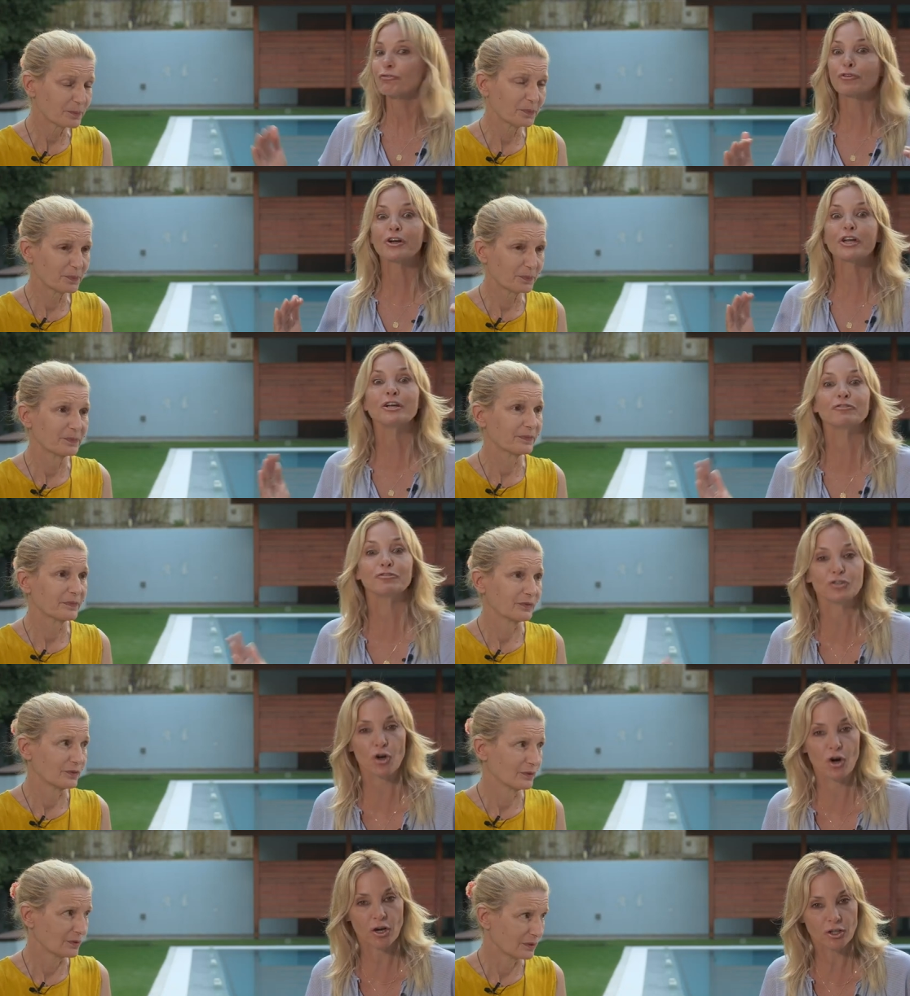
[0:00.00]
Speaker 1: Free of
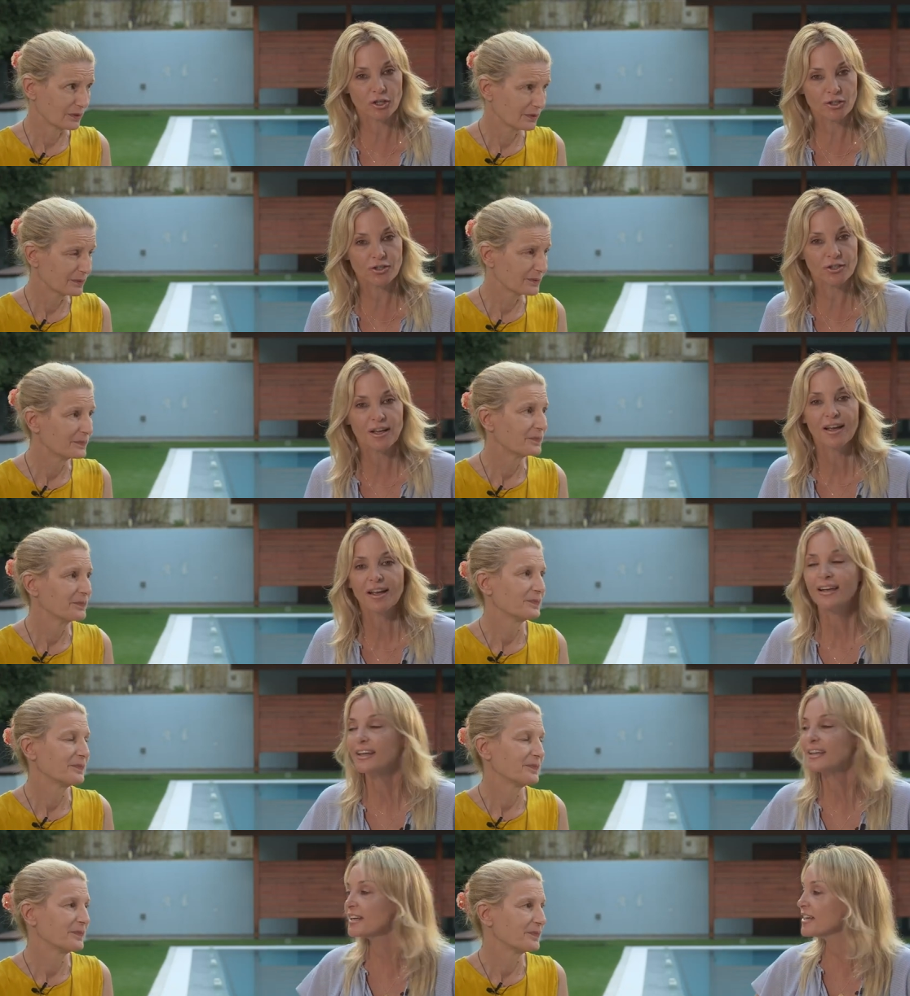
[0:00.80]
charge.
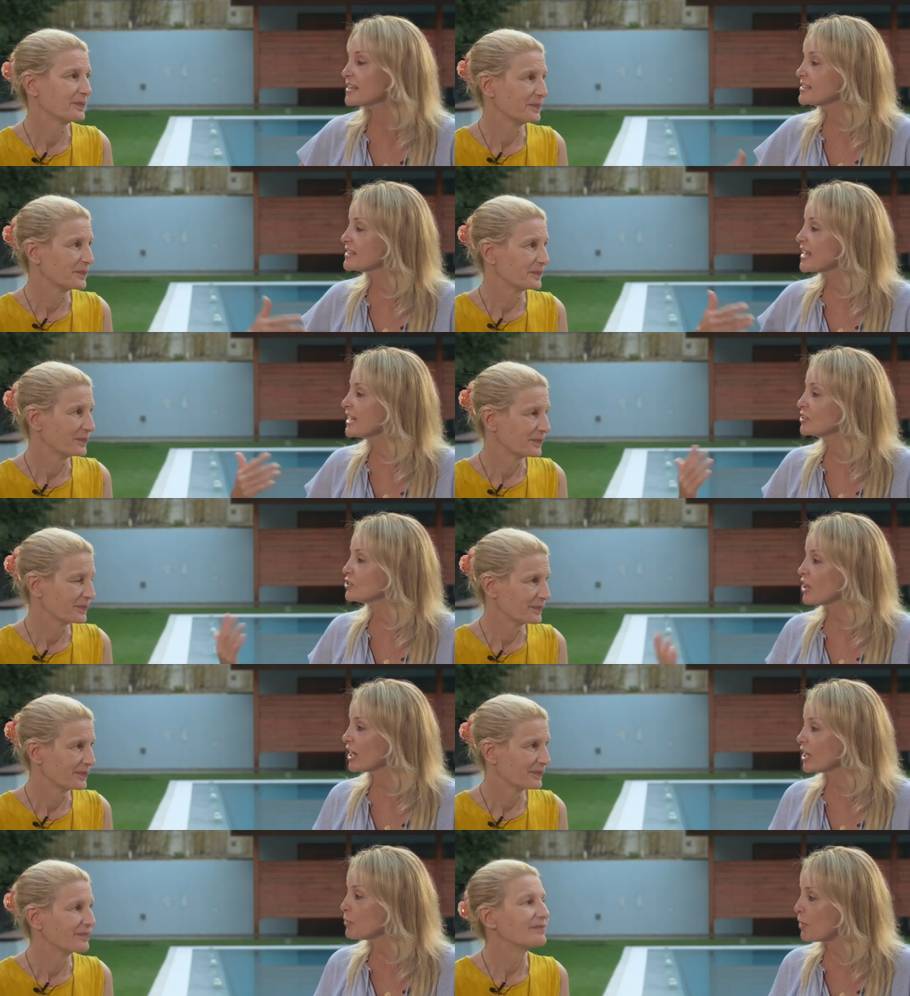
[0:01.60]
He does a
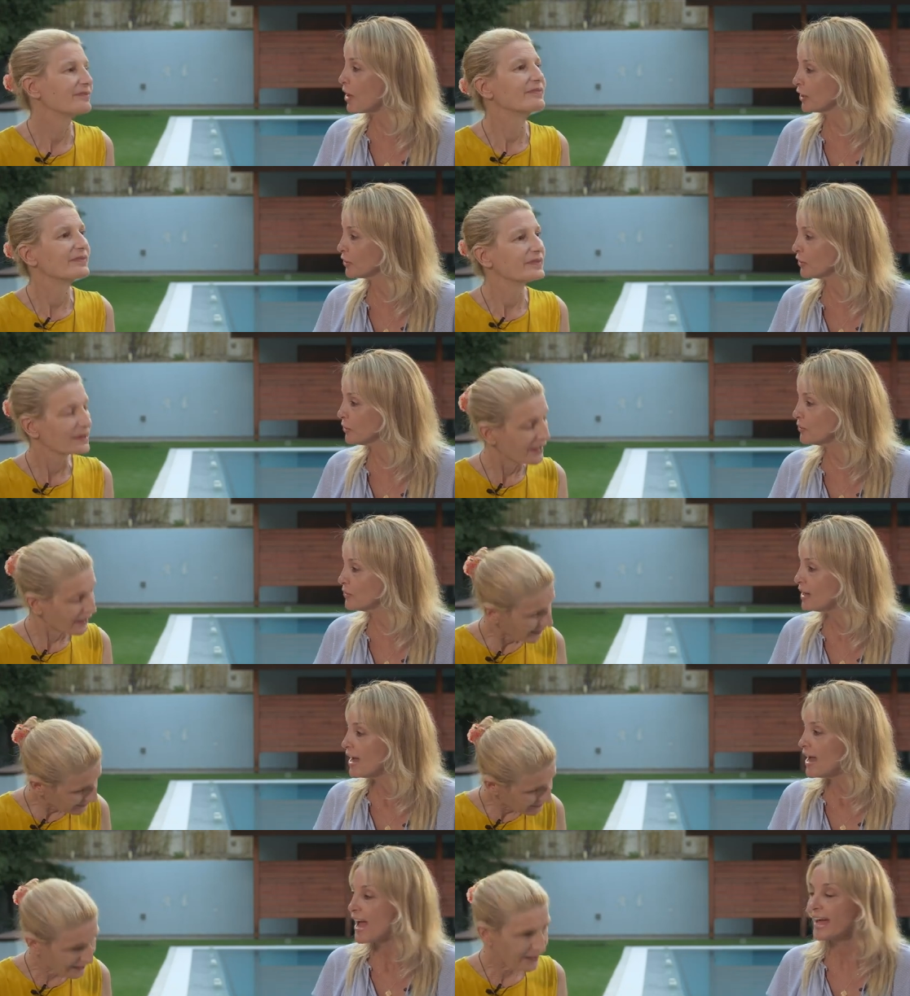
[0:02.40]
checkup on you.
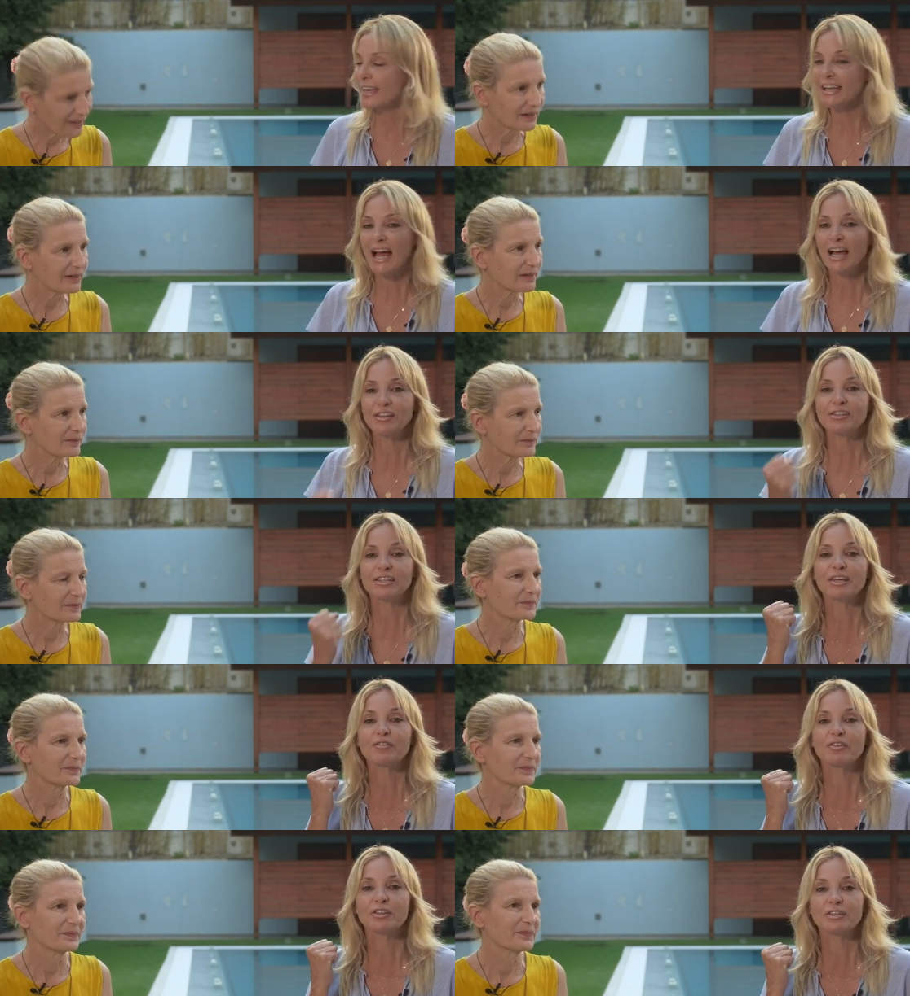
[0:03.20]
Exactly. And he has to
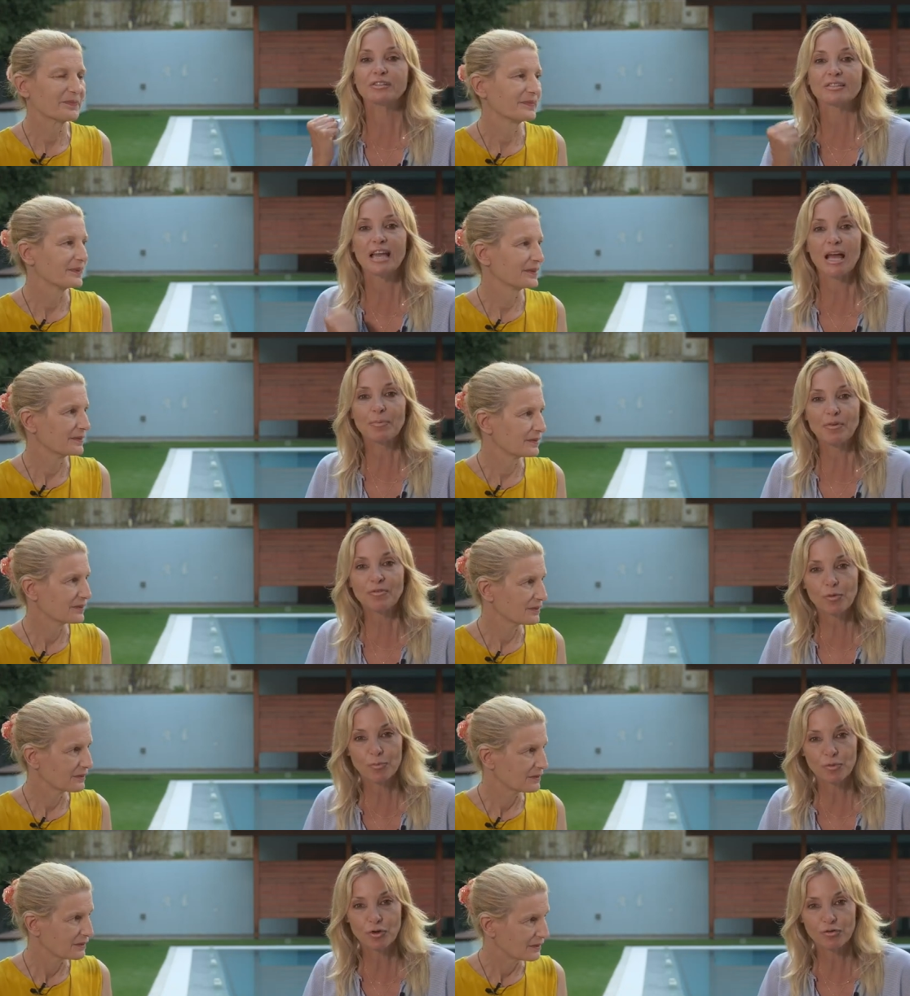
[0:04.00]
give you the stamp of
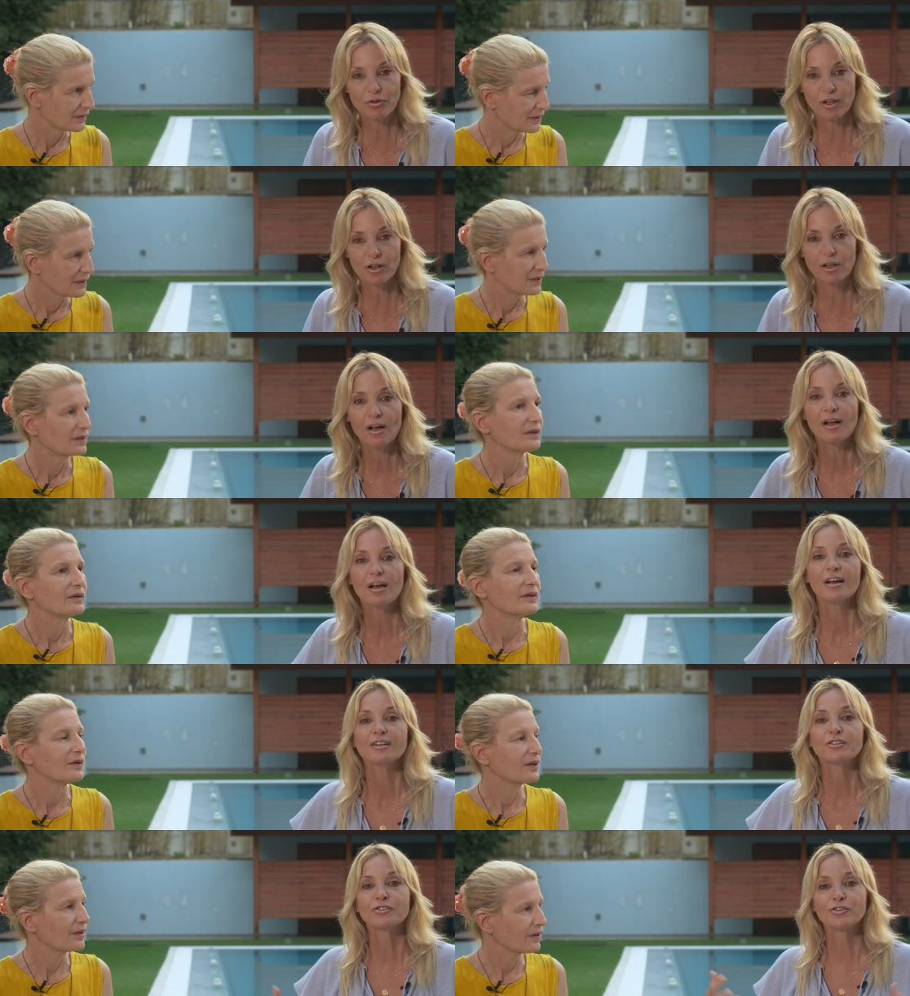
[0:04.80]
approval
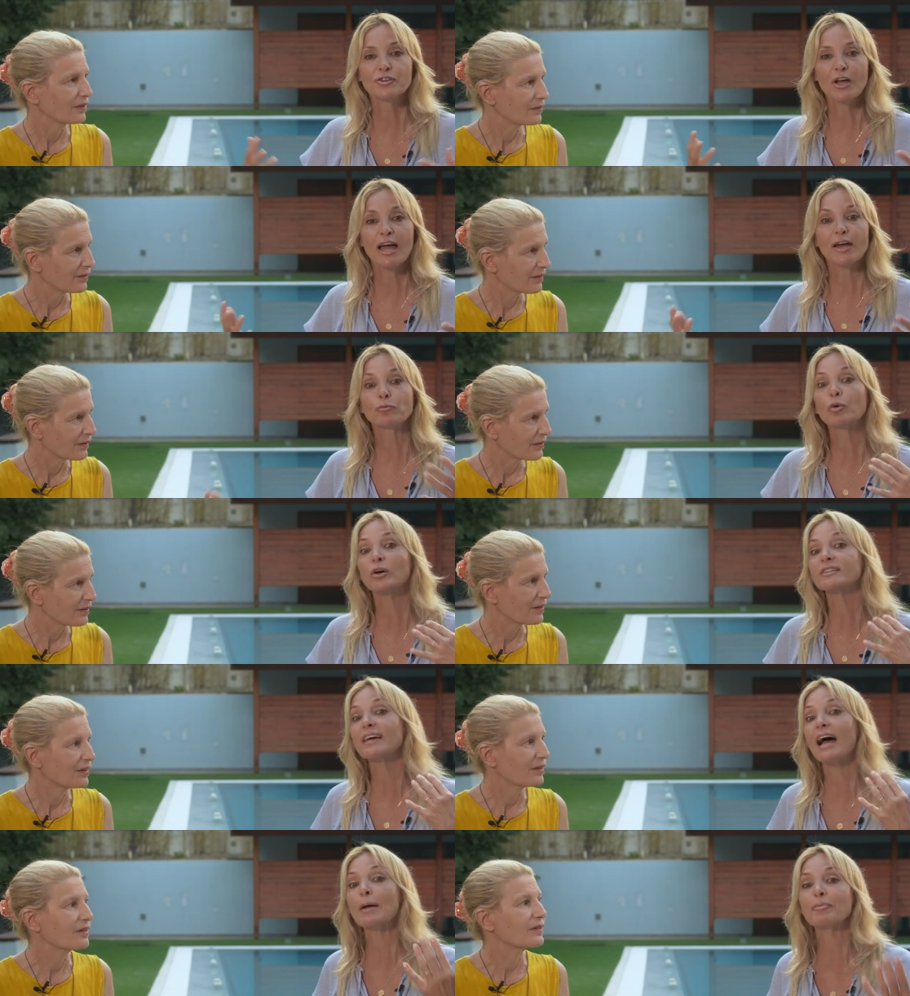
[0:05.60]
to, and
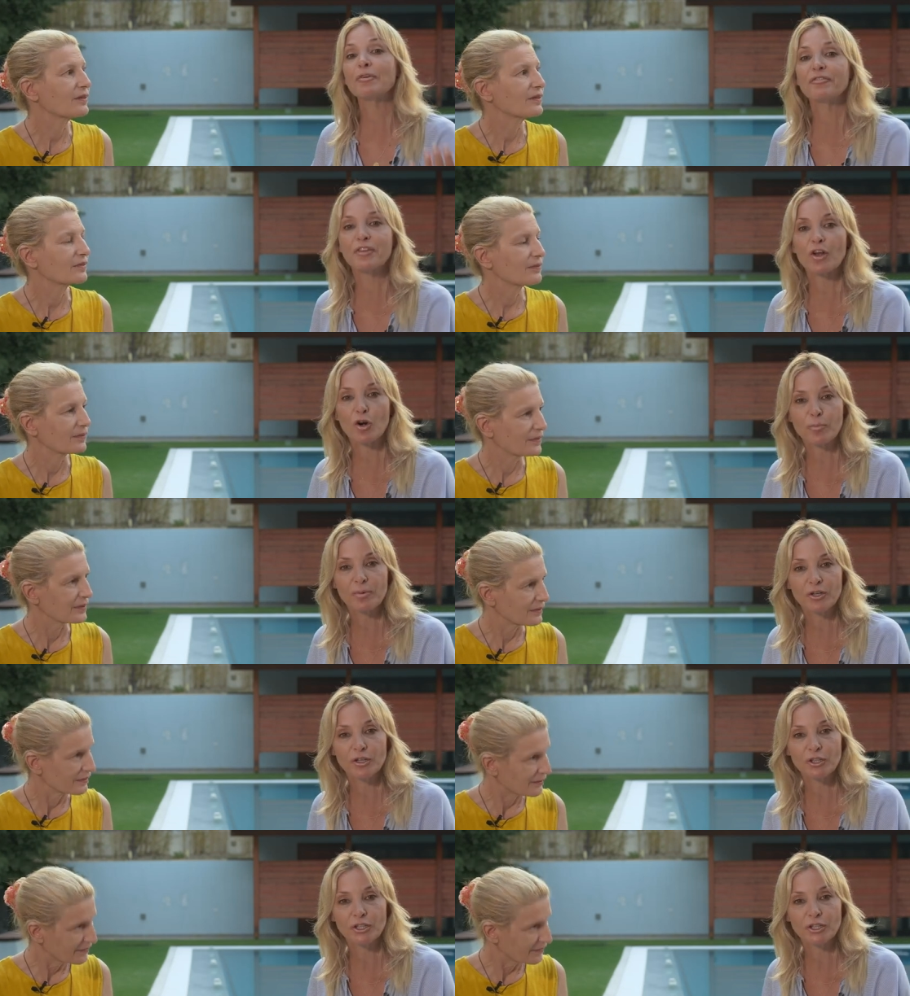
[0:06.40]
what type of therapy you